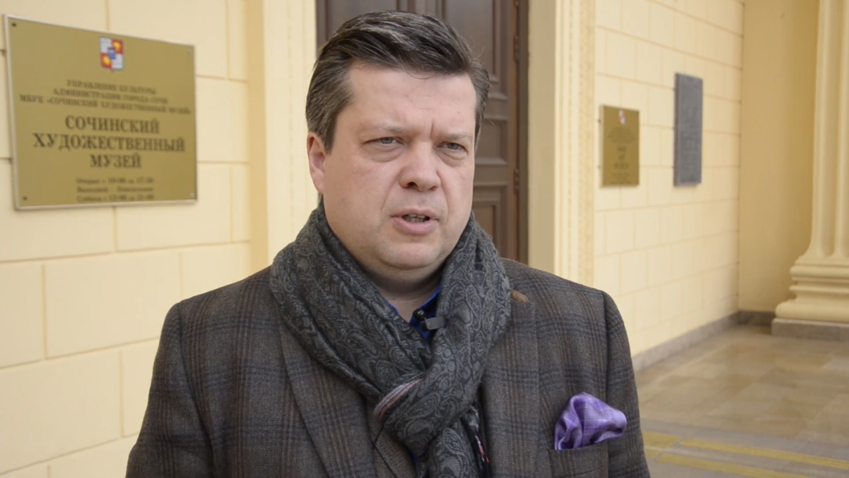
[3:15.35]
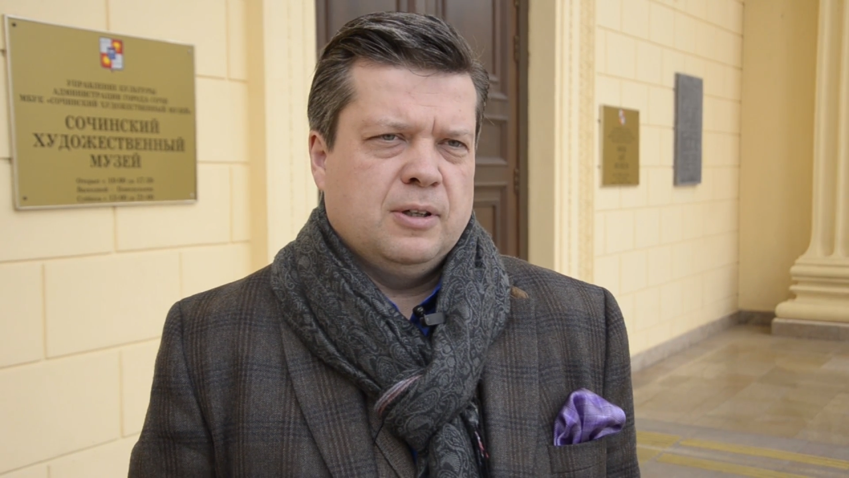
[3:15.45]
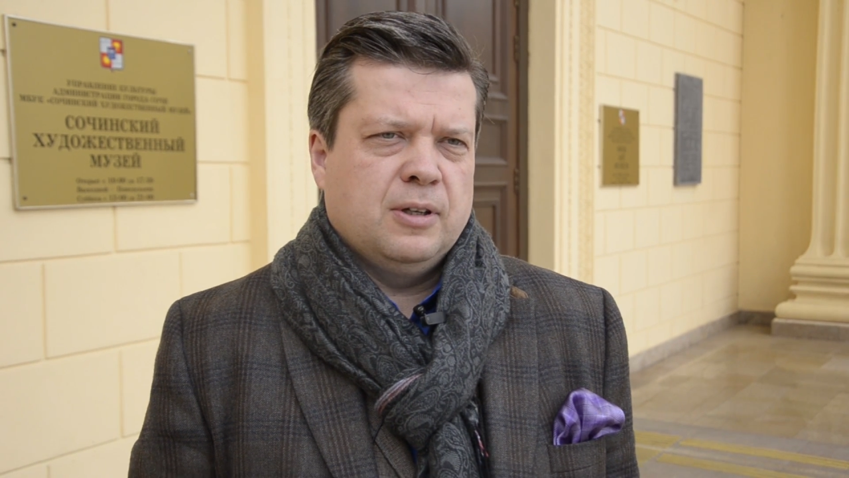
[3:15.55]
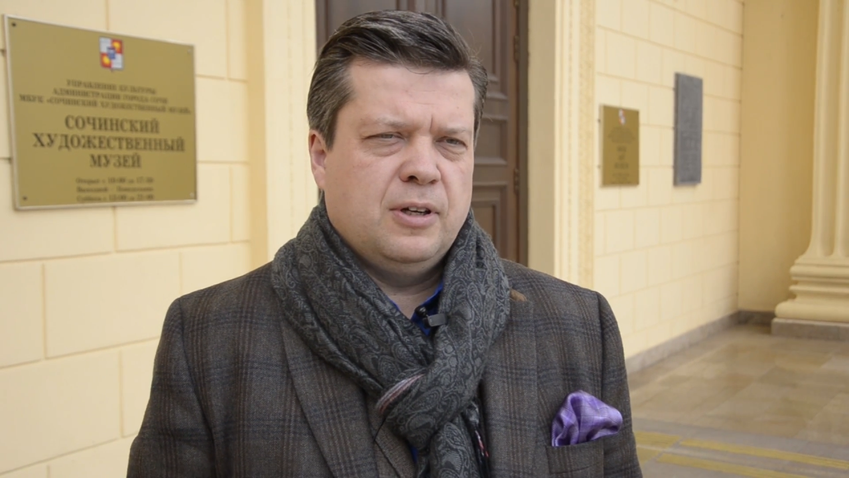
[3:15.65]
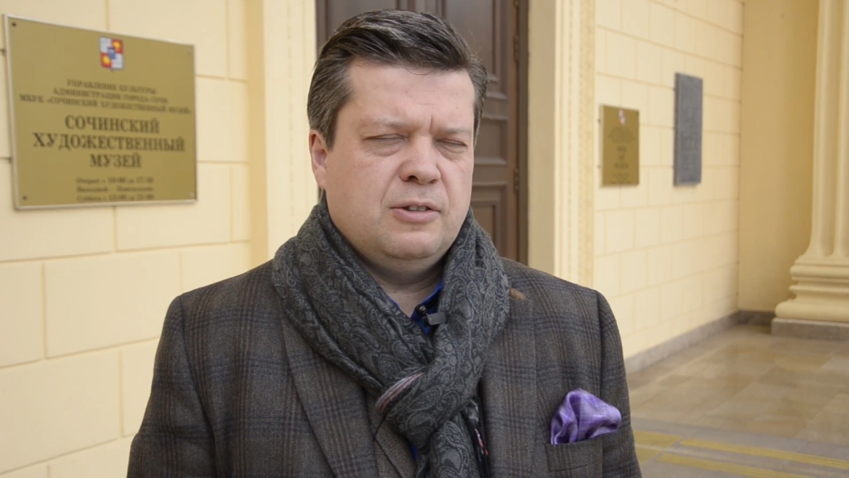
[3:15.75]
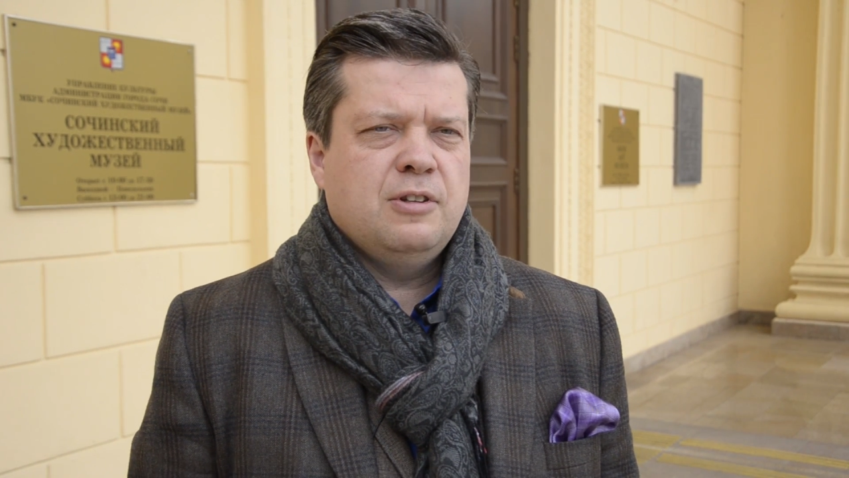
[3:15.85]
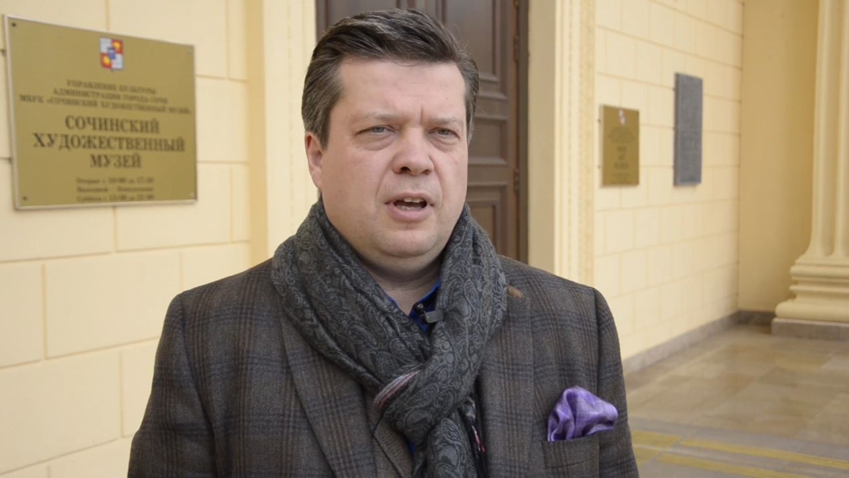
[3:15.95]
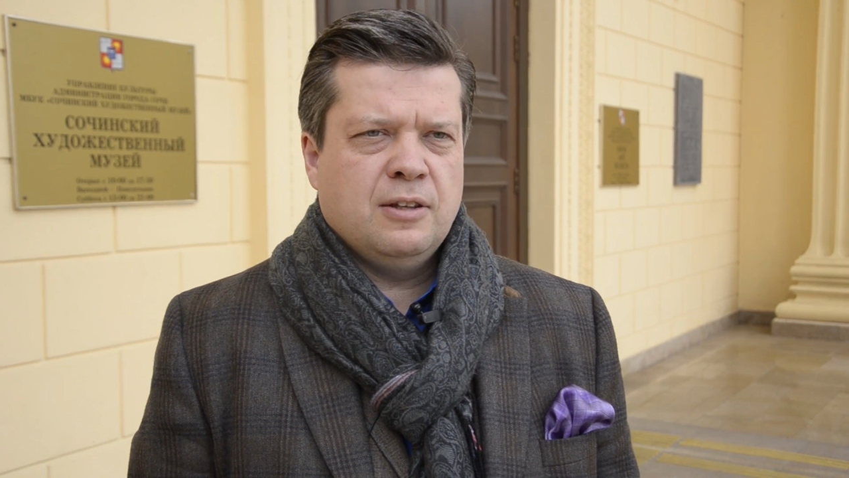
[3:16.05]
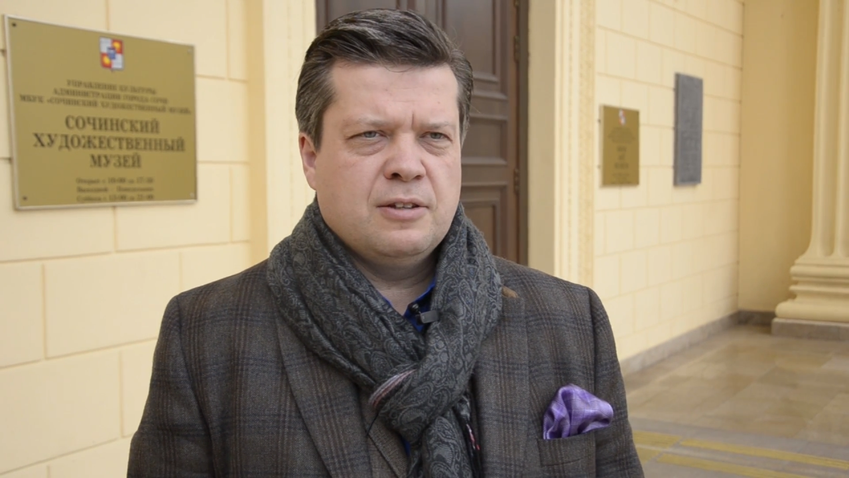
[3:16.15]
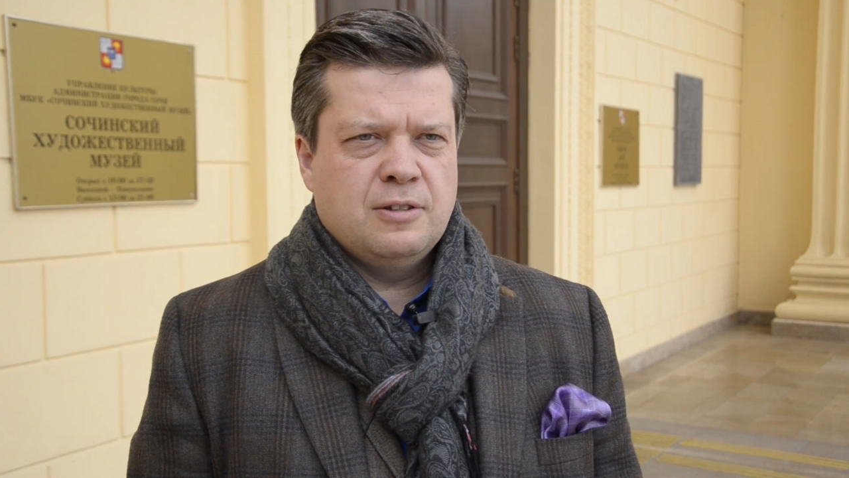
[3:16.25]
serve the
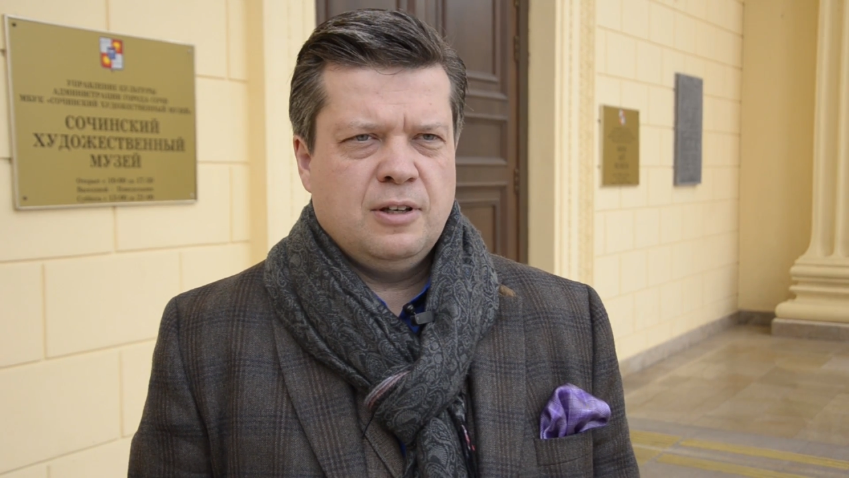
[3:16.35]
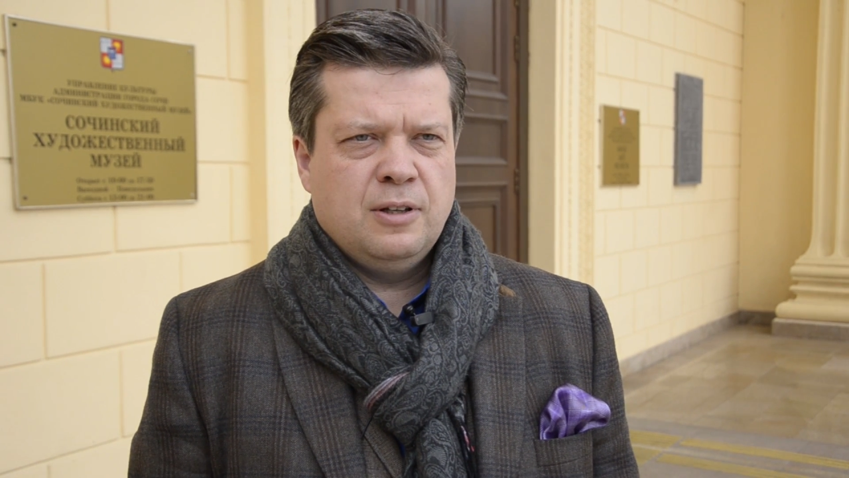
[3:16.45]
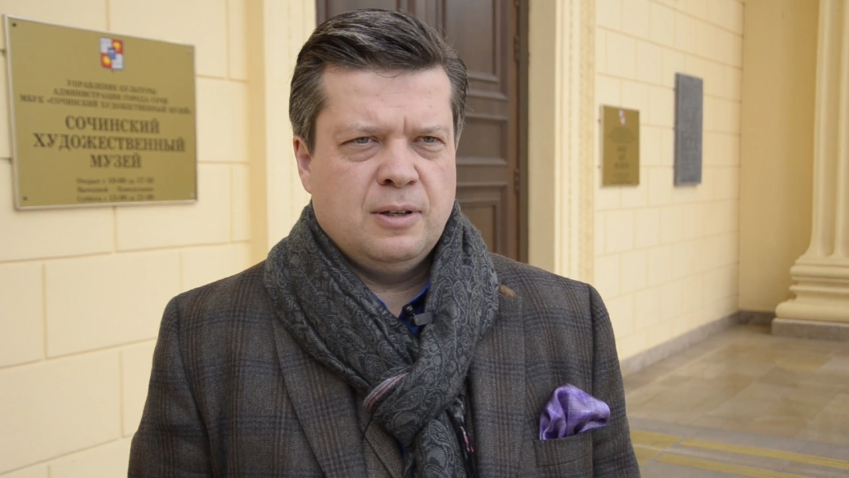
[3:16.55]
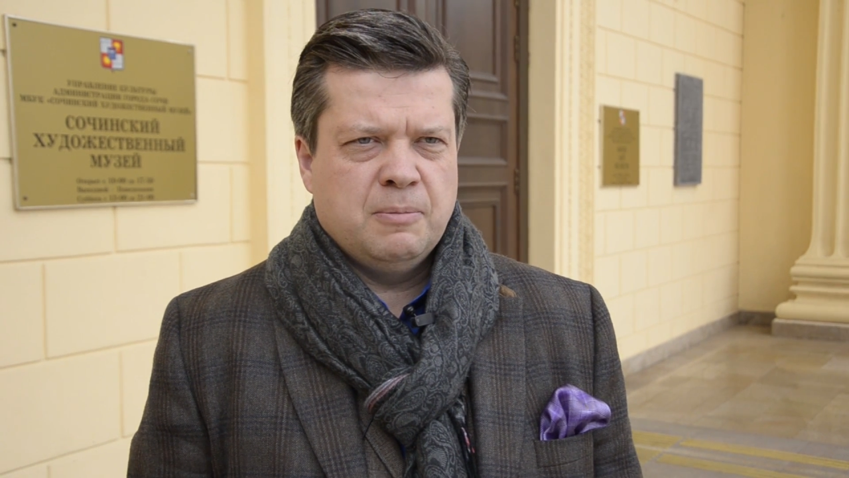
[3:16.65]
Olympics,